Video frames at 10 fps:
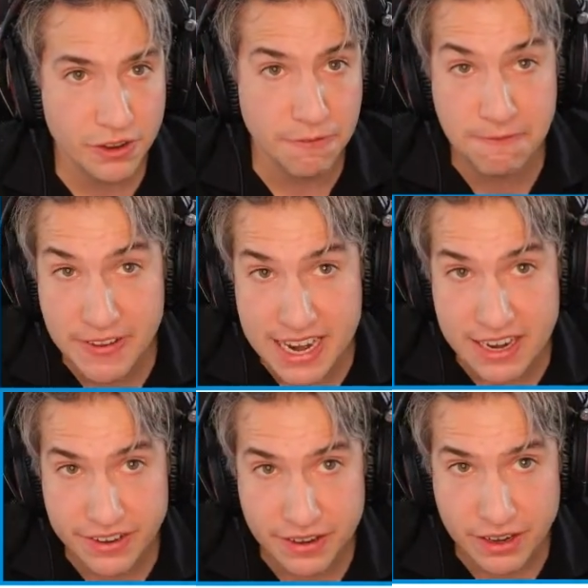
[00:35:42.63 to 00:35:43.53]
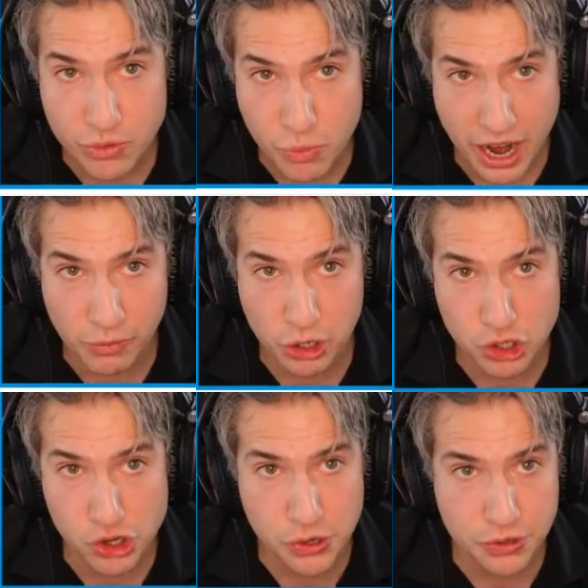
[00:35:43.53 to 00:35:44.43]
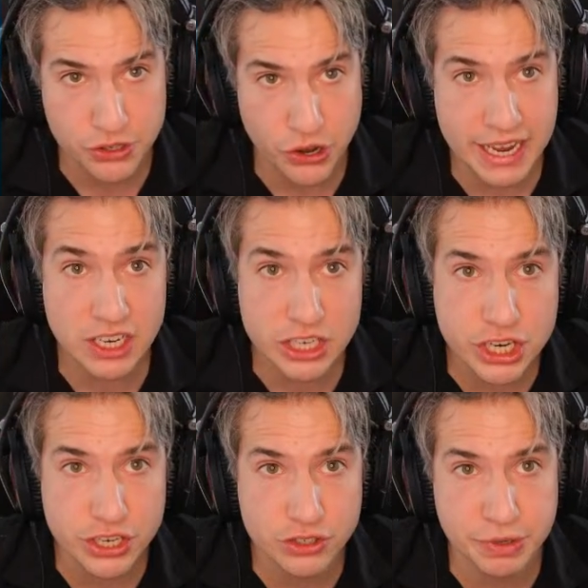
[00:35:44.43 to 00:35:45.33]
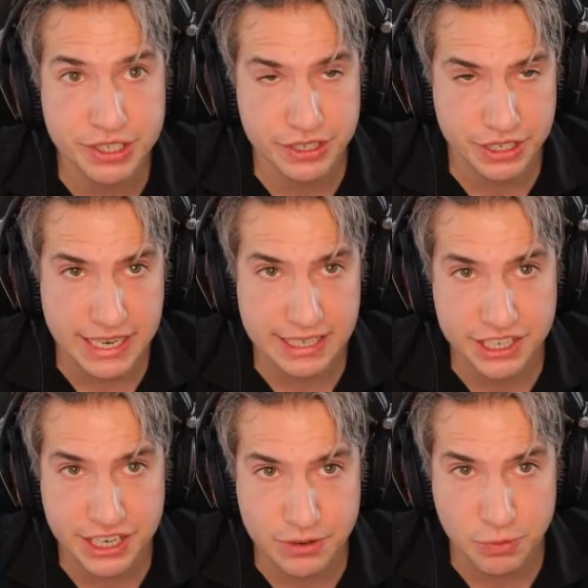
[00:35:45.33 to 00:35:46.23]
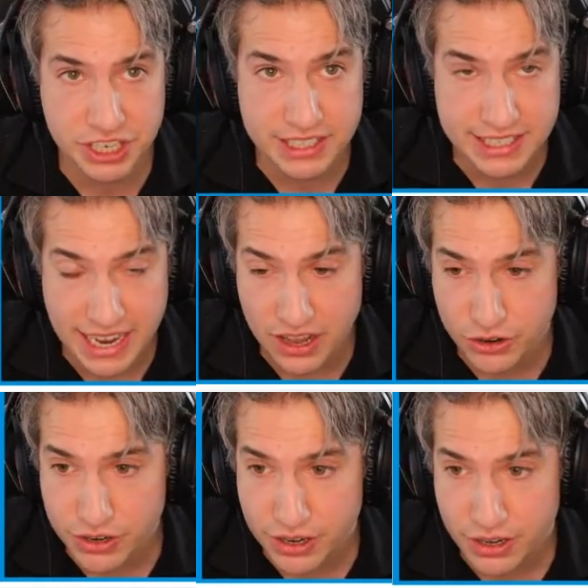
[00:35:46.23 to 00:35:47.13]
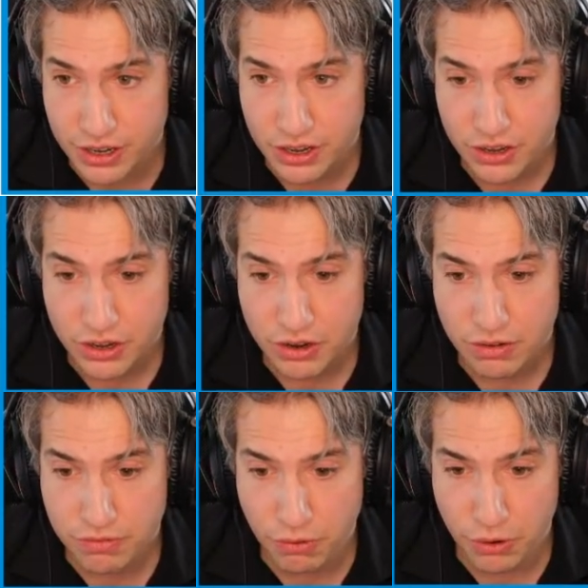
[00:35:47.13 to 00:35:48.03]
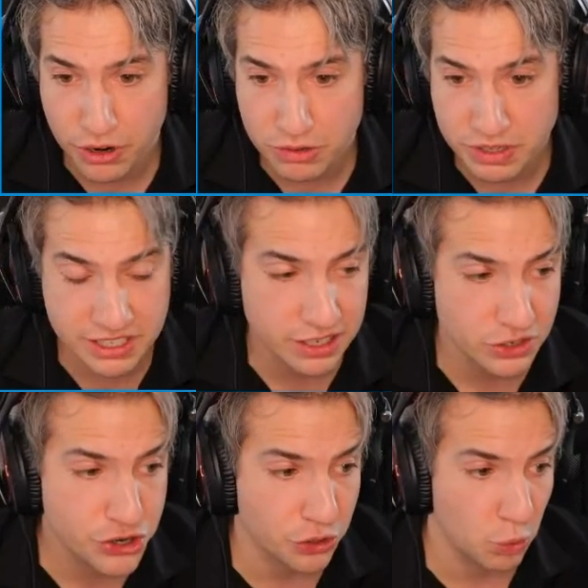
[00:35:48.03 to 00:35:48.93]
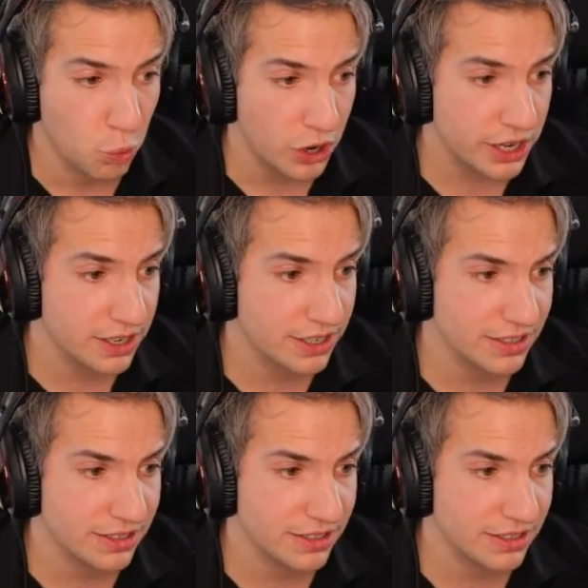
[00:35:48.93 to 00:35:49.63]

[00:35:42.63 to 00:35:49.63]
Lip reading: feet. I want to use the inches, which is standard for residential work.